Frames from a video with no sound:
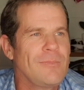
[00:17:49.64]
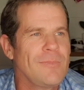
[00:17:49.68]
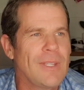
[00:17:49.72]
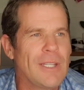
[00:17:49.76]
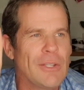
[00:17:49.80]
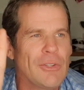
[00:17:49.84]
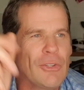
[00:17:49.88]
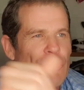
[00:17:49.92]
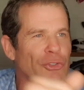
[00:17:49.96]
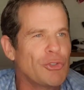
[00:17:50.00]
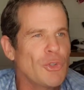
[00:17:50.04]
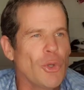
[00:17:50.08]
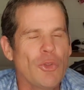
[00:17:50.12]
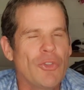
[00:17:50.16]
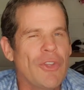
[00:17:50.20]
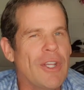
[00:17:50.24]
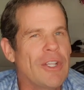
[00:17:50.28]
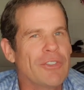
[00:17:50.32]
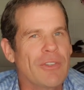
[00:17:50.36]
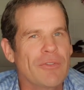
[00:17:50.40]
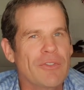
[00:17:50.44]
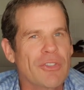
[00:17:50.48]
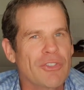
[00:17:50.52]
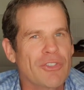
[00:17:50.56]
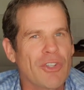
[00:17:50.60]
there's two
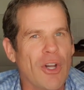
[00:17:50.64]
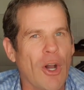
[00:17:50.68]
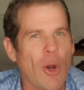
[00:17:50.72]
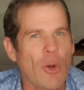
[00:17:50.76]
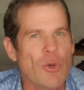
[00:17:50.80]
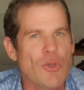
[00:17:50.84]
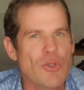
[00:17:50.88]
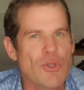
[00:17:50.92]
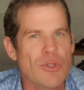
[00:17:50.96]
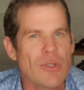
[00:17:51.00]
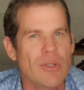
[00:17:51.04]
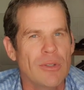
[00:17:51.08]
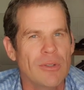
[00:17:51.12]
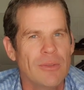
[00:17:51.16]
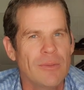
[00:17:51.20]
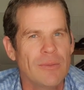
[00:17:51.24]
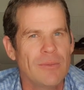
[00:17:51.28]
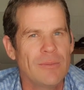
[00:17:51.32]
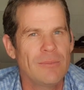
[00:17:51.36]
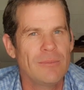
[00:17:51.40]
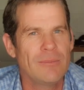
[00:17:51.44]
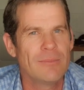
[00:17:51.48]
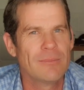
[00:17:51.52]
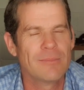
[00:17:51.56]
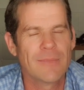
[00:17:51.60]
things I've just told you,
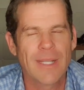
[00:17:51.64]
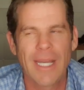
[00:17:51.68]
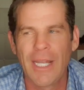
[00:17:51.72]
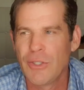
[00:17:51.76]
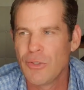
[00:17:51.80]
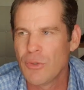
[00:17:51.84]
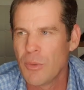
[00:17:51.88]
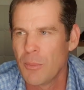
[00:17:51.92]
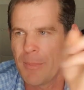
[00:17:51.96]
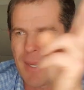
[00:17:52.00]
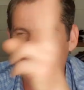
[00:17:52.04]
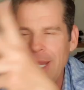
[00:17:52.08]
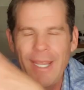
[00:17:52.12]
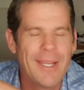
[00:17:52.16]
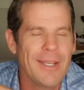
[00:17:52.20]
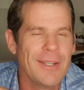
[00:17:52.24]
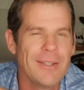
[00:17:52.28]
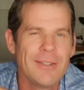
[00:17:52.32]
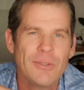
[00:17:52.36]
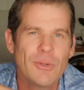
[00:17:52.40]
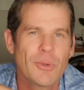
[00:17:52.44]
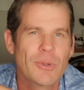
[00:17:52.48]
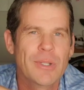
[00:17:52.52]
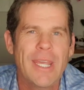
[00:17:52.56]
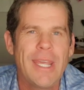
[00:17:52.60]
and your man,
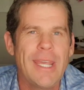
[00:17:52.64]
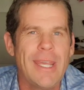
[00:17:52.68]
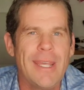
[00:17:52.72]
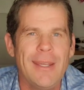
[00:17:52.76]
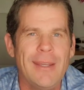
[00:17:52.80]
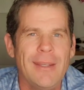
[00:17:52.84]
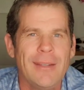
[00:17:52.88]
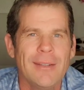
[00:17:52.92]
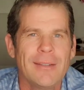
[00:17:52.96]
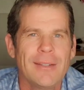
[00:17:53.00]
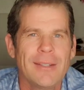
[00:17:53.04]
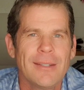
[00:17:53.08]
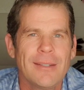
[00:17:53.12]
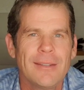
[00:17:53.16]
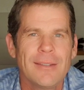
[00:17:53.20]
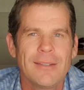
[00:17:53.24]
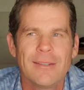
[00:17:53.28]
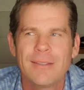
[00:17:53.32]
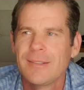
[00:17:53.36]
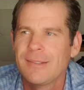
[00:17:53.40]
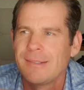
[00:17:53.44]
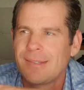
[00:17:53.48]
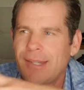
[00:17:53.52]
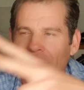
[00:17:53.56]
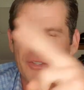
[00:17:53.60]
your king,
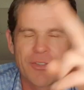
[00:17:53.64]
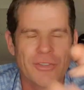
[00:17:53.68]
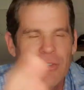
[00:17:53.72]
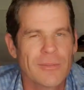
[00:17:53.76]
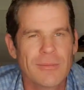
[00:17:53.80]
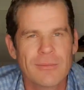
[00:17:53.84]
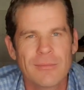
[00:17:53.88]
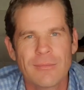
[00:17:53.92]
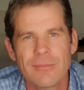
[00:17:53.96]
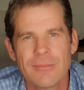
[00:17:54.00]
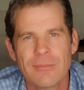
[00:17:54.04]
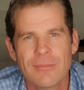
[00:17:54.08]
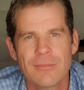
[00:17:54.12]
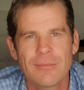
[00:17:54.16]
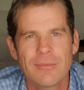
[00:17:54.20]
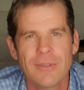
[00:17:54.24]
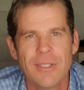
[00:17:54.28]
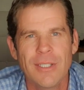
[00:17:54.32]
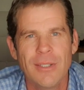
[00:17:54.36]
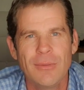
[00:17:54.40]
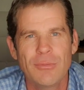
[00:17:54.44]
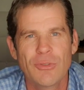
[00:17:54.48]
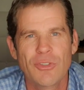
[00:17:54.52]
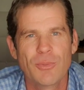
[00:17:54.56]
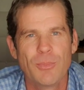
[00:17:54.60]
doesn't
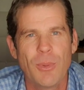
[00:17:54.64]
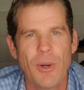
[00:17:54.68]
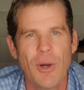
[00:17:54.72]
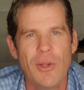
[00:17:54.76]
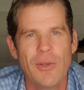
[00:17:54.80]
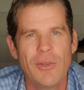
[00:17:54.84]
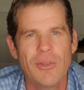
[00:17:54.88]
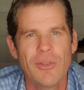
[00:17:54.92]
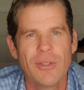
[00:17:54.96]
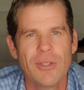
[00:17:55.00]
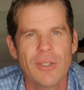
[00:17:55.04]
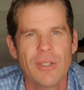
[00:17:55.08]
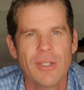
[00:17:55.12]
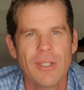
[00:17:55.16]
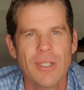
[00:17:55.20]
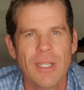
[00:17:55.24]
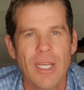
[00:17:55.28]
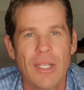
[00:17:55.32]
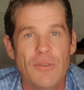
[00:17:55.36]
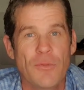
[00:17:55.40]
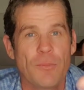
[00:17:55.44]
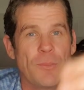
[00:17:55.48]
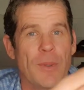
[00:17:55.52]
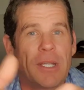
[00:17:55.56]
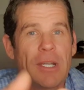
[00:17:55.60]
respond, and
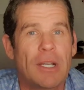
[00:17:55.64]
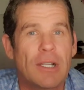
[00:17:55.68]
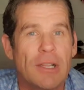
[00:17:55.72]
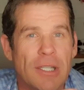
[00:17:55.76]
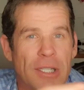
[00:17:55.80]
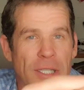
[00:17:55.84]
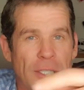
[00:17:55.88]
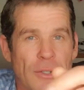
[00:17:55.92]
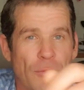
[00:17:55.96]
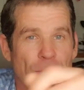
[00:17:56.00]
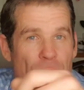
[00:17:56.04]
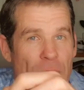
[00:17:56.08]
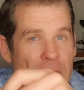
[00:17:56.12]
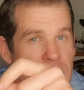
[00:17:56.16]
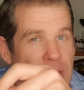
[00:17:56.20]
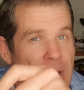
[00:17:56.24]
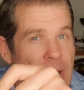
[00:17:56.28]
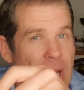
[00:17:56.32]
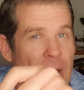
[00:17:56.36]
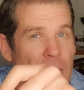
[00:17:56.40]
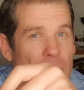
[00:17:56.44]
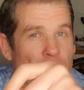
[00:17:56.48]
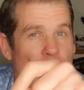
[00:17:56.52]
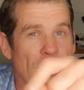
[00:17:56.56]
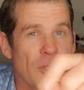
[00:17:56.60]
you've been clear, you've written
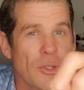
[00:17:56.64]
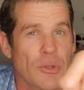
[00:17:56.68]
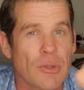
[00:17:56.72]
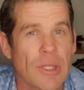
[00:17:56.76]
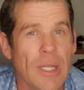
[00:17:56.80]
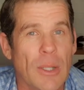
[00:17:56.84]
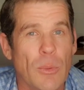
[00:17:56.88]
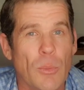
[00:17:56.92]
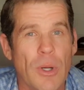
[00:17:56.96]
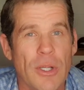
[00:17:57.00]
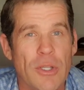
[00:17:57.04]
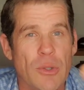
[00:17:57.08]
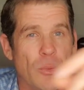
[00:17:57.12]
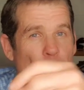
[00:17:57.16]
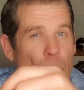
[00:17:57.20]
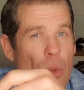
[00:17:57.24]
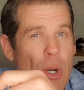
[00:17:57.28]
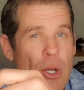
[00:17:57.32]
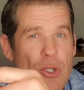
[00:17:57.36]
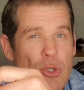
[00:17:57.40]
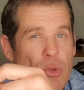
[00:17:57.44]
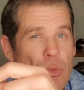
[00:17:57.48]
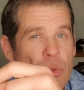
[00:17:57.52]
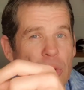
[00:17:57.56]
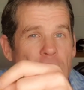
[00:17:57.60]
down what
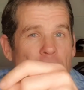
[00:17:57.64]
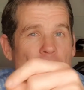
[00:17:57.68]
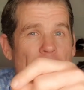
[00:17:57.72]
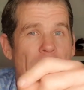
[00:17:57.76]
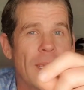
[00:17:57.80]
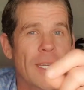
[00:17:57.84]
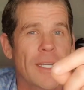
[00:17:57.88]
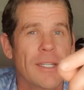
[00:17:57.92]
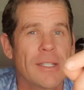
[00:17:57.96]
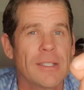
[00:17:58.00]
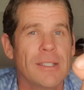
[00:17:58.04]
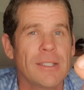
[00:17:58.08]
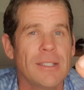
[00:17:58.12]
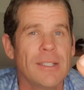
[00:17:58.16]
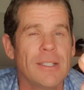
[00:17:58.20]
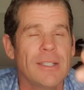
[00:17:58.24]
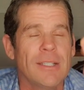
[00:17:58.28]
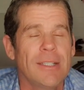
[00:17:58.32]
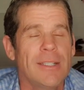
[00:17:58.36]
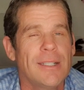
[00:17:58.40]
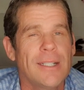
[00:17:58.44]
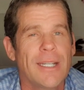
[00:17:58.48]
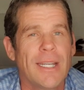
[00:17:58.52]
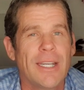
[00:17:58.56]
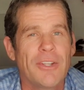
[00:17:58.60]
you would like,
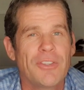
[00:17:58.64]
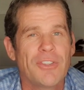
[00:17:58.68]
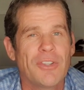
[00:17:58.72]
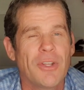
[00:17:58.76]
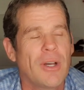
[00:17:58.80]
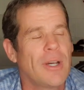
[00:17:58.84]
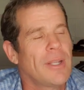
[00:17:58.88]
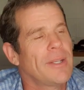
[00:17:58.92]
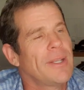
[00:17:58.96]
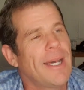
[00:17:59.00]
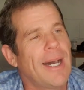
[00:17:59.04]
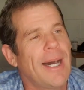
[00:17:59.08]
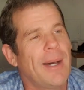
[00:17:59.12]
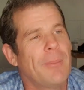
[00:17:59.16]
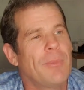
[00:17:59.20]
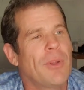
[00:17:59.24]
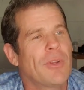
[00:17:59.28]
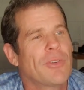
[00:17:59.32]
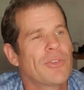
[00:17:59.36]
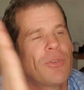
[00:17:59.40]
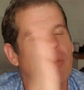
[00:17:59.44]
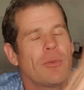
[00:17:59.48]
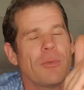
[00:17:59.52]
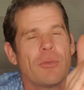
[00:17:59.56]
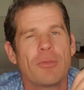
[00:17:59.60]
and he's like, no, I'm not
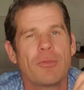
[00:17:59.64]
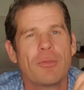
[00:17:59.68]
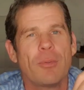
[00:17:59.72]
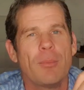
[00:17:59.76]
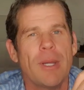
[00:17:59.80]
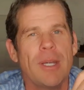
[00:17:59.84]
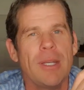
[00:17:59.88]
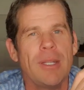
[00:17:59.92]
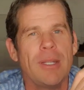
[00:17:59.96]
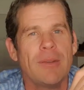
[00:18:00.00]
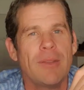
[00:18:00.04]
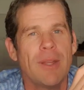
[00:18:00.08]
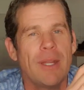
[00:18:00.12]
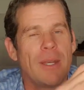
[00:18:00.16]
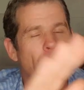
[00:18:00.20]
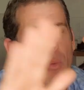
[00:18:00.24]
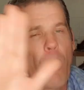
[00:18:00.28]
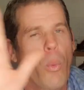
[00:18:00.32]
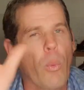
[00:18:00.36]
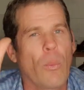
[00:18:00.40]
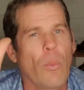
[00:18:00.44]
suited for me, then